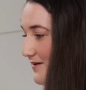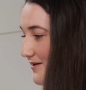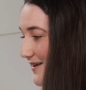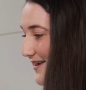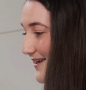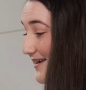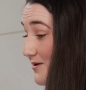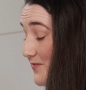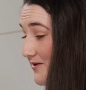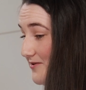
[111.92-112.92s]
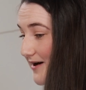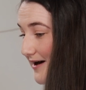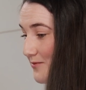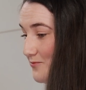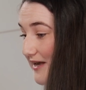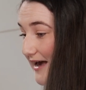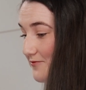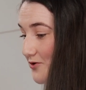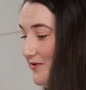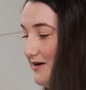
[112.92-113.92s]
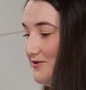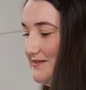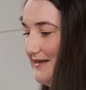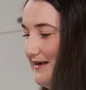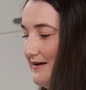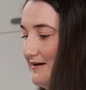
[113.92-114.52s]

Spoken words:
Okay, Annabelle, we have your records here.